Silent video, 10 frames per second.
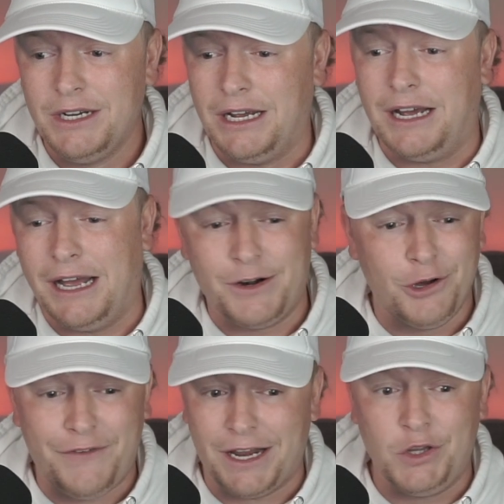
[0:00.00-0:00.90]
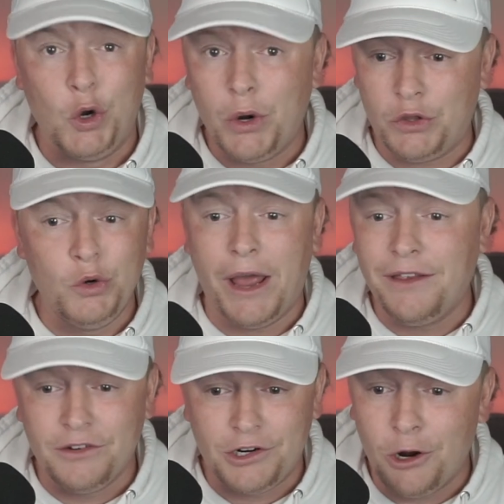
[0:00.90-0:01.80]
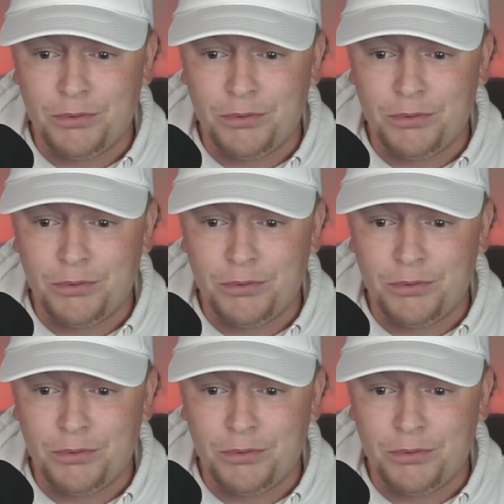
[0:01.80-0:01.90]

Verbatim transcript: I don't know if I can do it 2 days in a row,